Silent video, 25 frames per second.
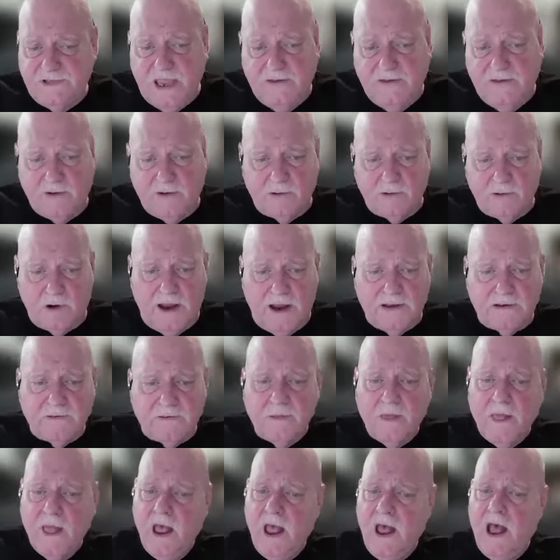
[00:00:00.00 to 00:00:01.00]
David
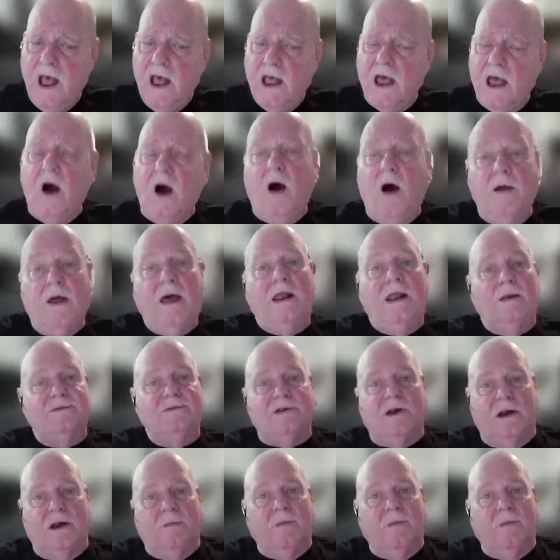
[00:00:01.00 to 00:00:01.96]
writes, and I'm